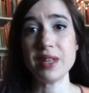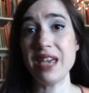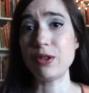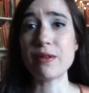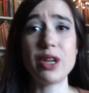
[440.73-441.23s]

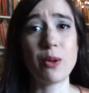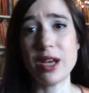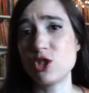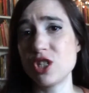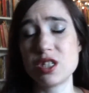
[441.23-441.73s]
If you have any
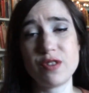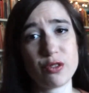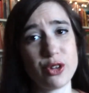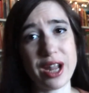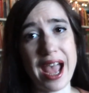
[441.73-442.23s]
questions, feel
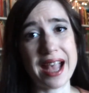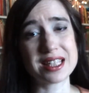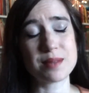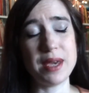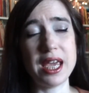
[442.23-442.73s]
free to
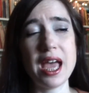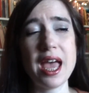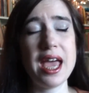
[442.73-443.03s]
ask me.